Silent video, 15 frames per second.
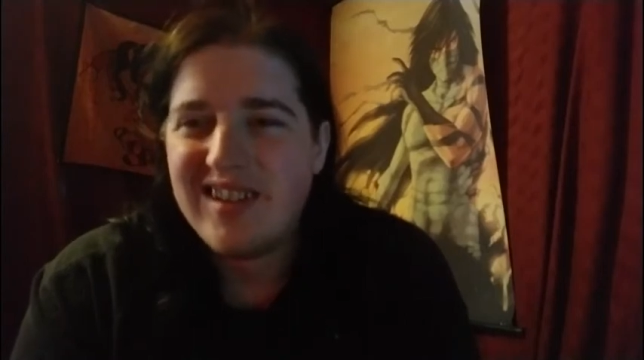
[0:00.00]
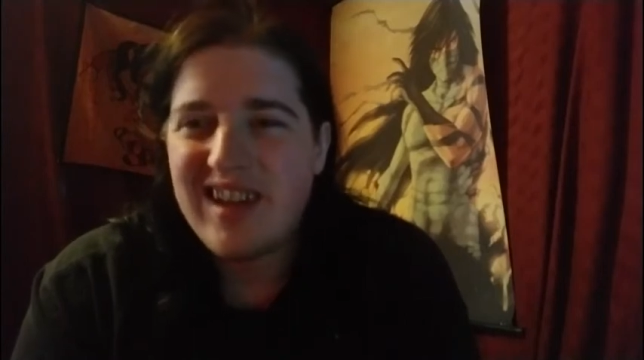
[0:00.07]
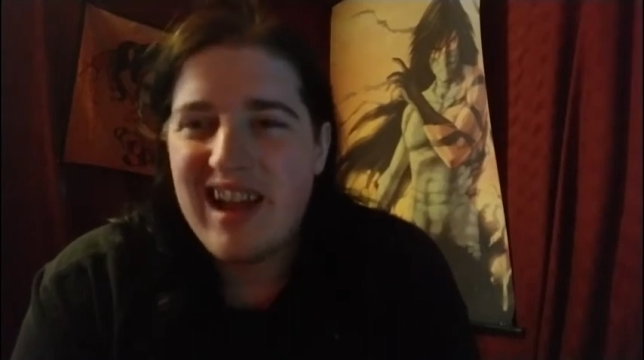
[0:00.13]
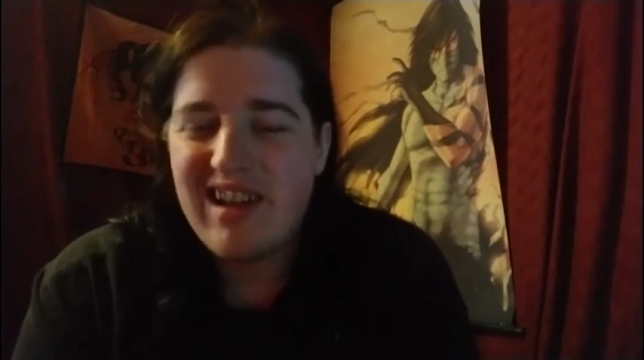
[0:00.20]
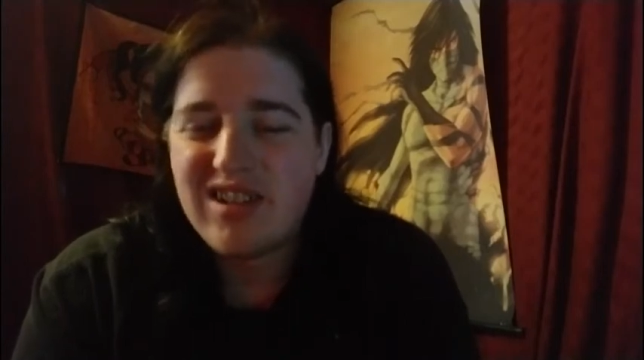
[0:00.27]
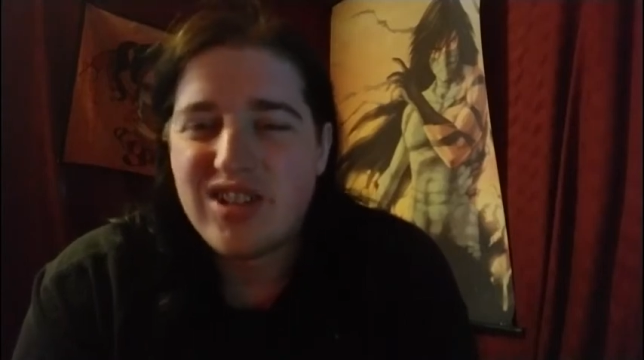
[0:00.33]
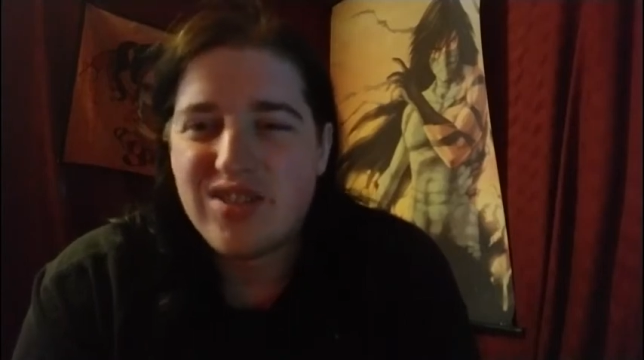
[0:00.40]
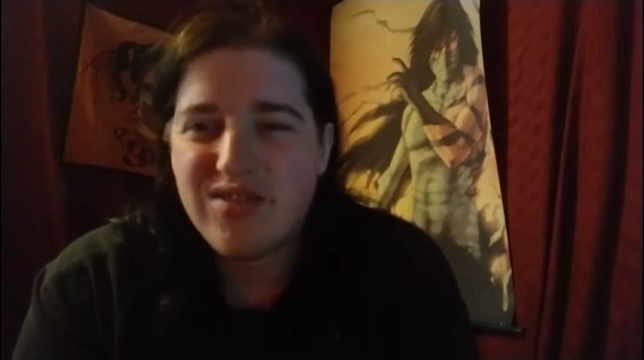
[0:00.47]

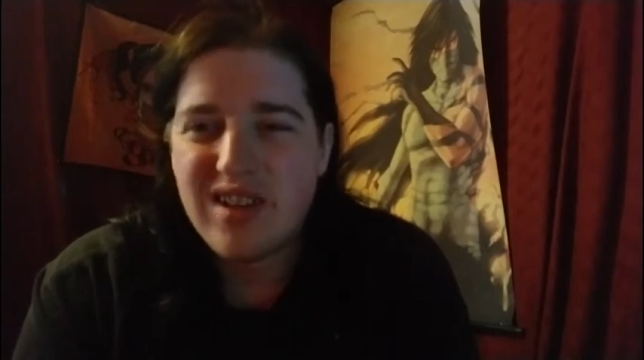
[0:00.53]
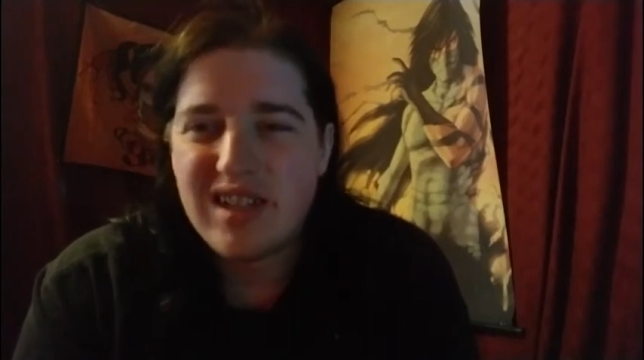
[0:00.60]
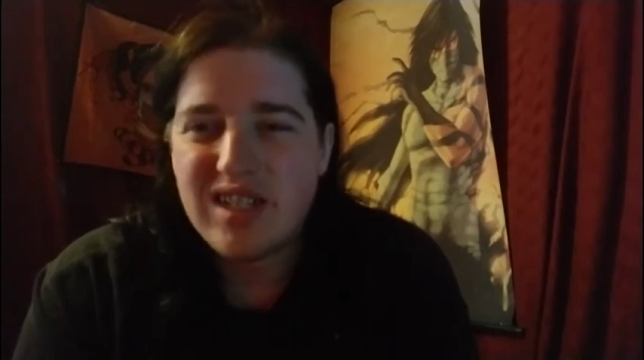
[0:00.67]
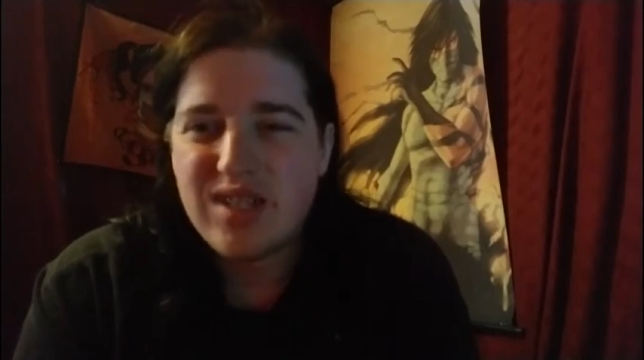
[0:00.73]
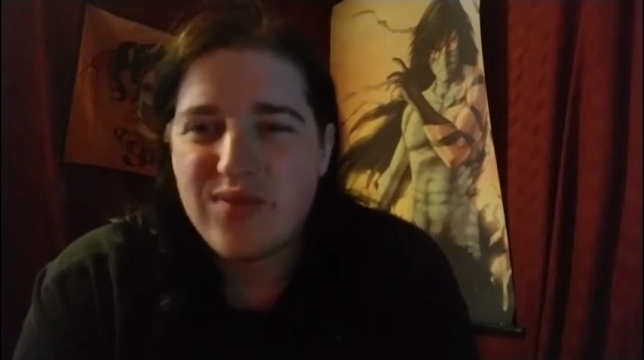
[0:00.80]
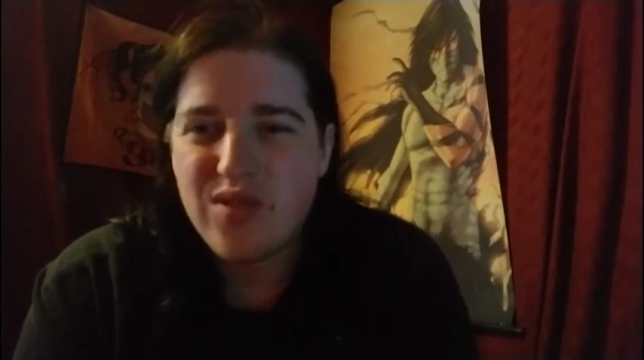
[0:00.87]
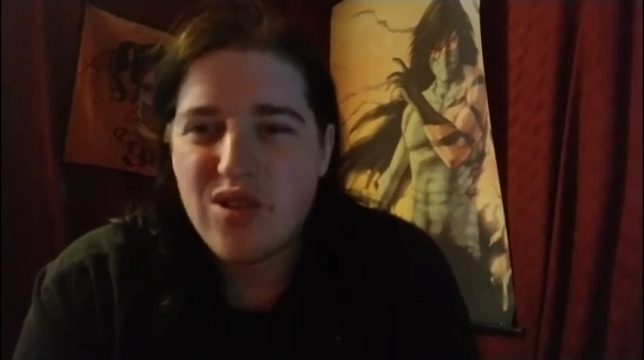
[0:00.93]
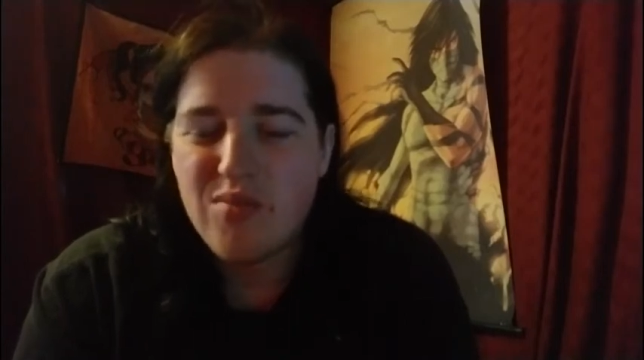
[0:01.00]
house
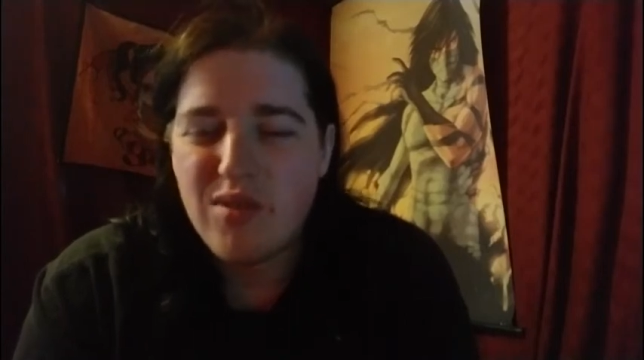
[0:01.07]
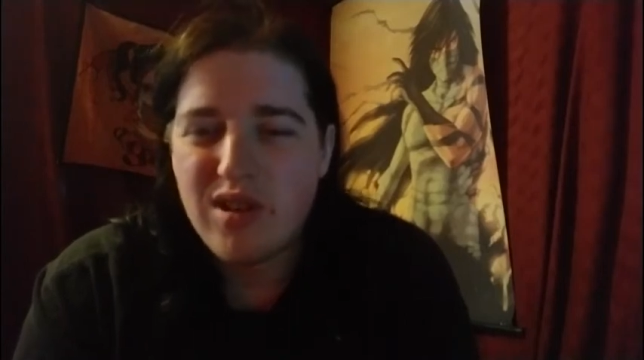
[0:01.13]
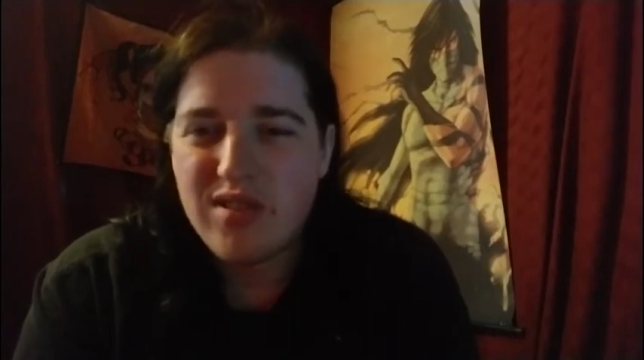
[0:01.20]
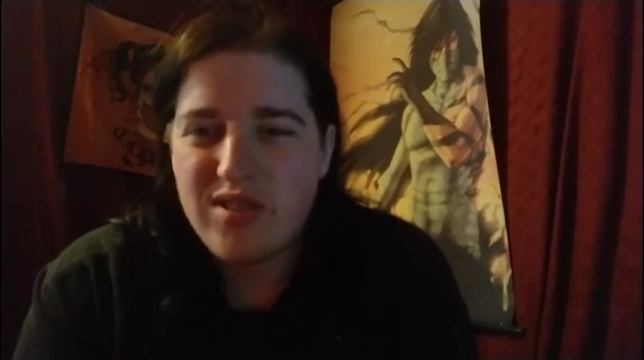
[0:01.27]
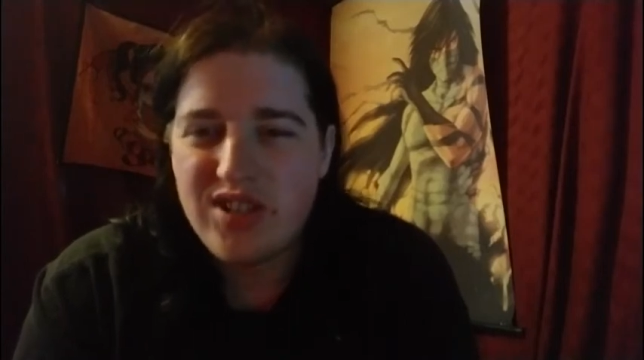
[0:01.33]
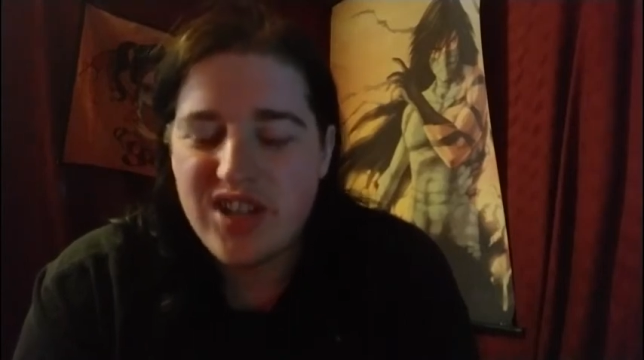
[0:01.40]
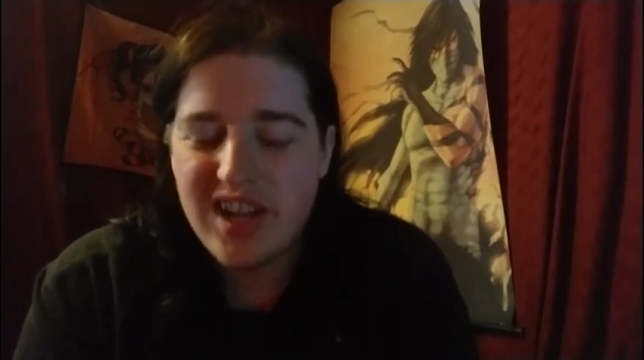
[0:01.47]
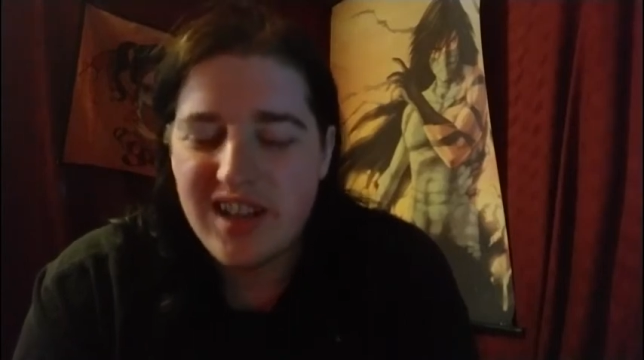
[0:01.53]
arrest for a
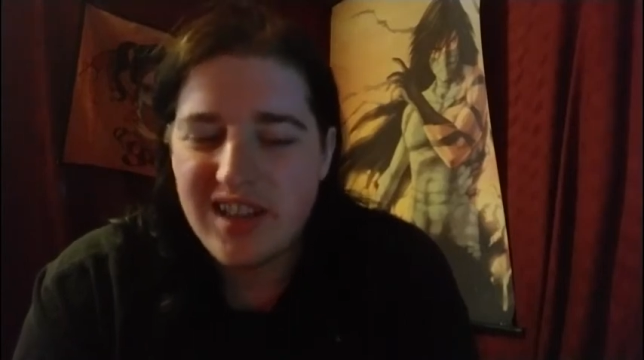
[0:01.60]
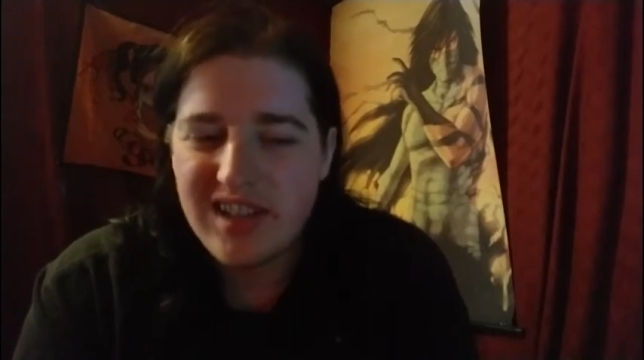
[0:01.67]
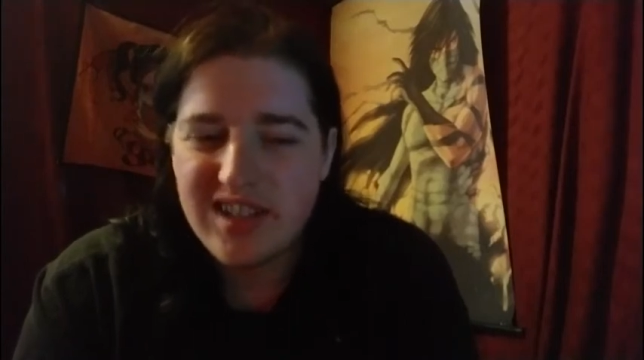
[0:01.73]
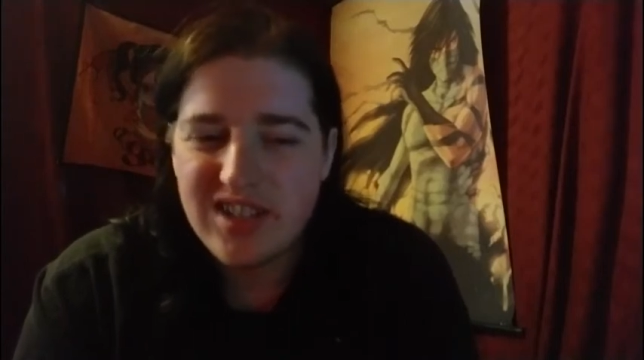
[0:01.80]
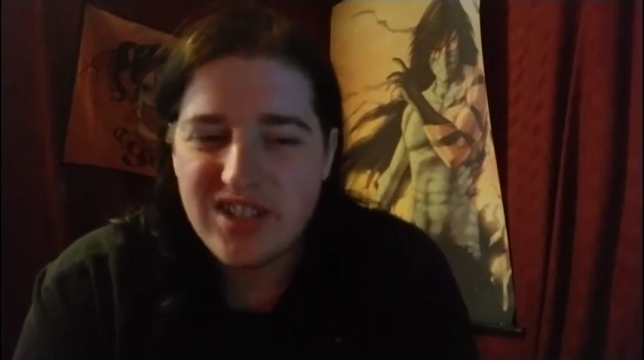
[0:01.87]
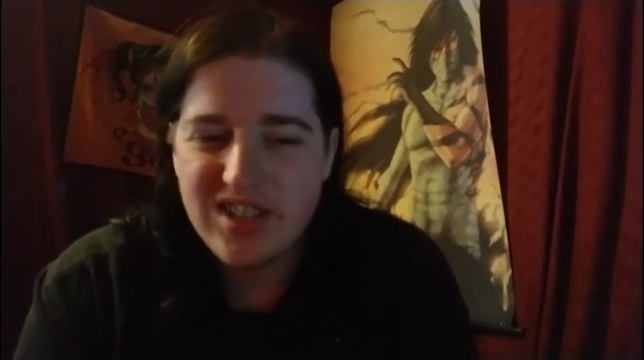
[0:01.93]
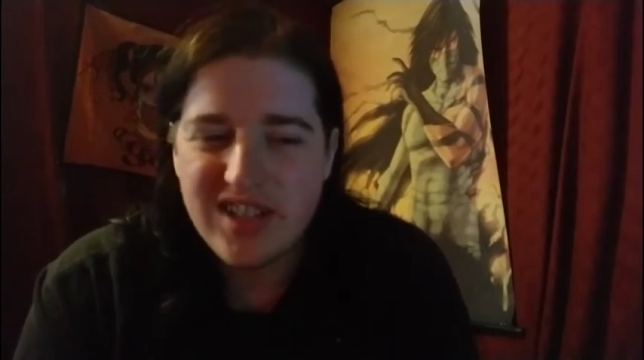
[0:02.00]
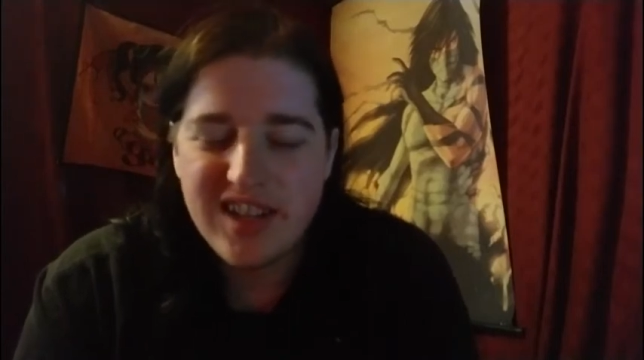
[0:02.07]
month
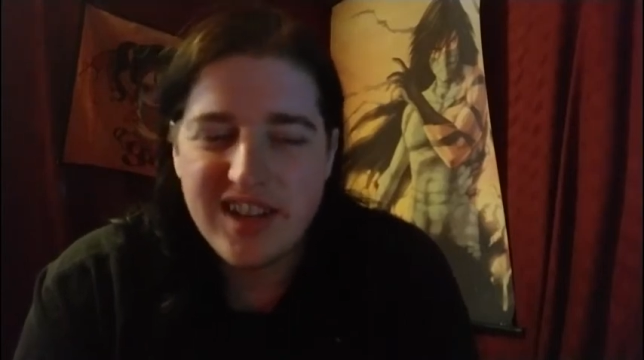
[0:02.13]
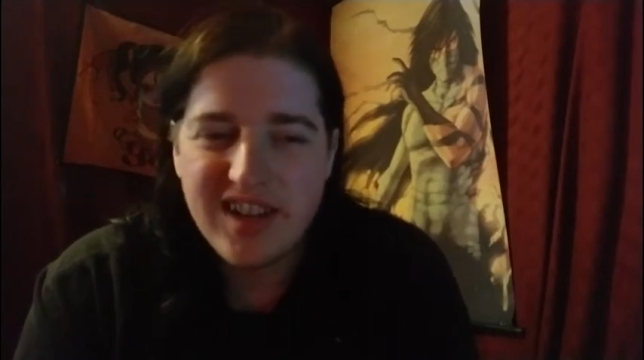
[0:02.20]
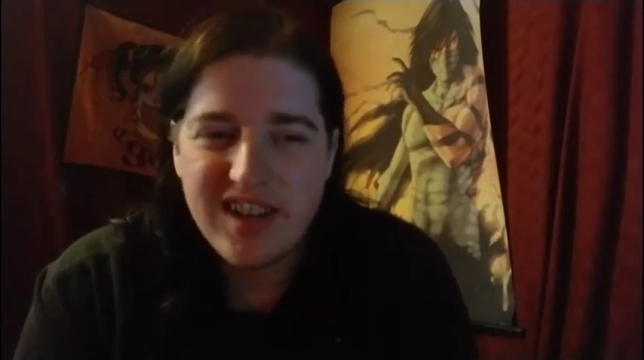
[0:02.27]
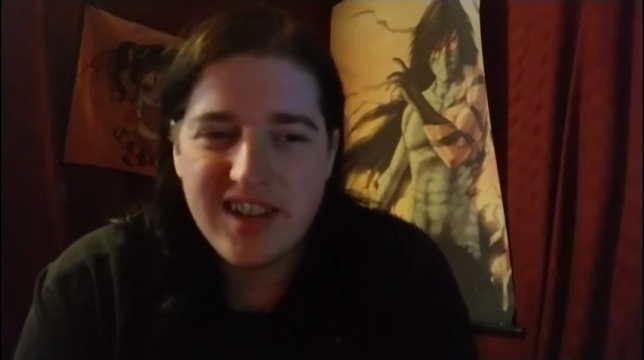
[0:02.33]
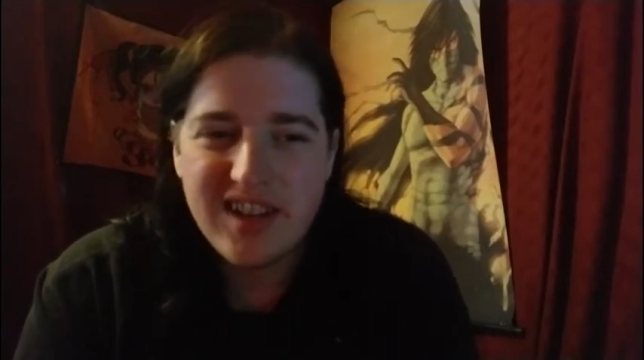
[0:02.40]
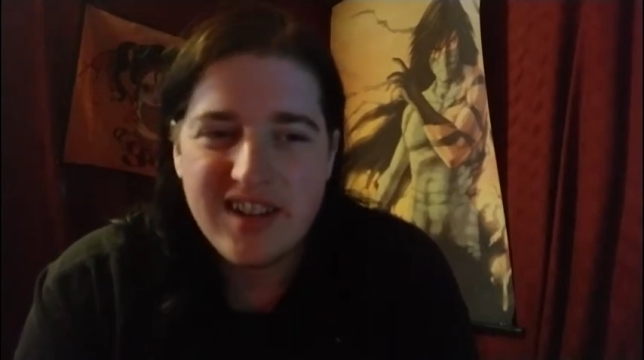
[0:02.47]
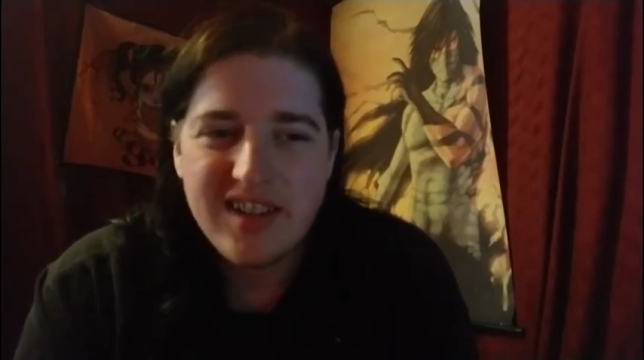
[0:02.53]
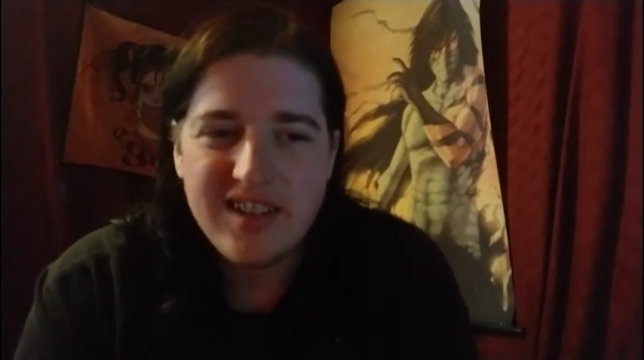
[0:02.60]
challenge,
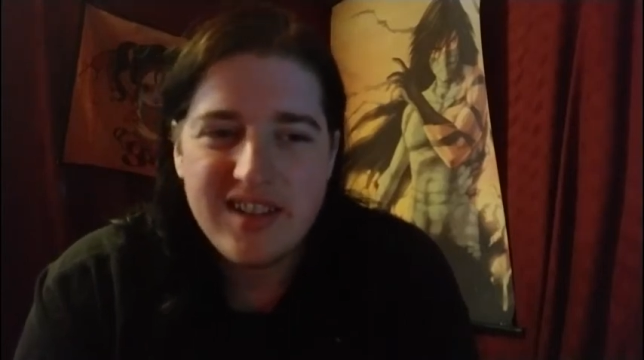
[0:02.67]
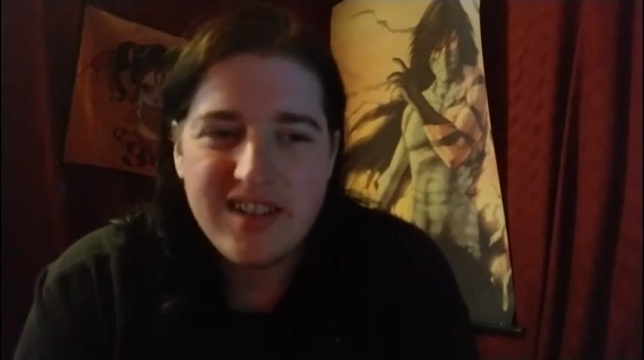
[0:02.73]
then